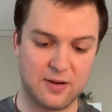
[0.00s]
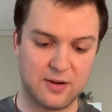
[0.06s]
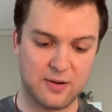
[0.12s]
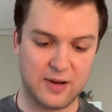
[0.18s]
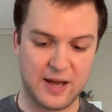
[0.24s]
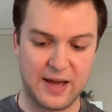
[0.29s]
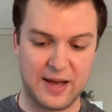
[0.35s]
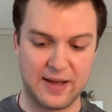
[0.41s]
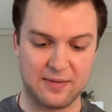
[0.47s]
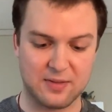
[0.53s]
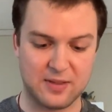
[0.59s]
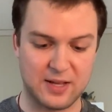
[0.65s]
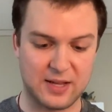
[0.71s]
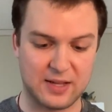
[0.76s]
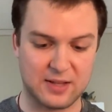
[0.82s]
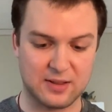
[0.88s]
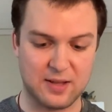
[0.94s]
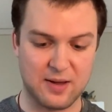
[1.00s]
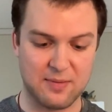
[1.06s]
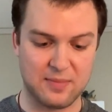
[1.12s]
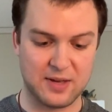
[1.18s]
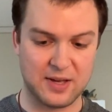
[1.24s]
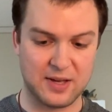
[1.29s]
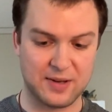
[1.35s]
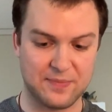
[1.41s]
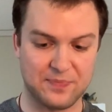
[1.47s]
Okay, like let
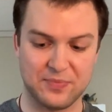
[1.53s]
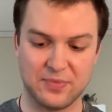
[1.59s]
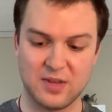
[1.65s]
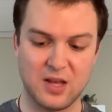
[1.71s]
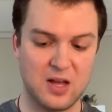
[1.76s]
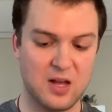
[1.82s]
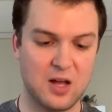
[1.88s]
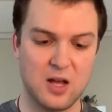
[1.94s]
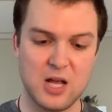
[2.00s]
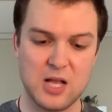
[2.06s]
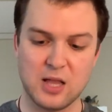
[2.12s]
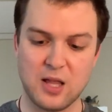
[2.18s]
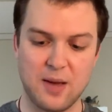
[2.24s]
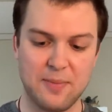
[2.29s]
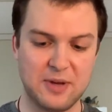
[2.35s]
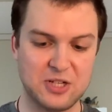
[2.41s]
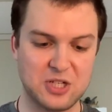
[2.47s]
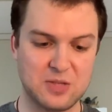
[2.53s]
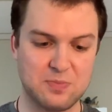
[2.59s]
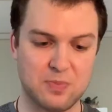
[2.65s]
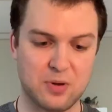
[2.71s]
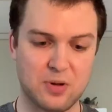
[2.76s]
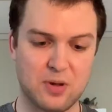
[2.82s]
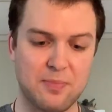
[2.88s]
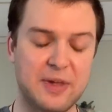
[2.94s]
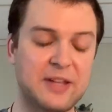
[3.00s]
me just
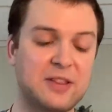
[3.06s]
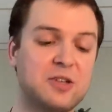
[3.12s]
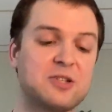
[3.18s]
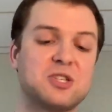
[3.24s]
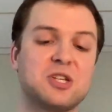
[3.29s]
pull up. Like there's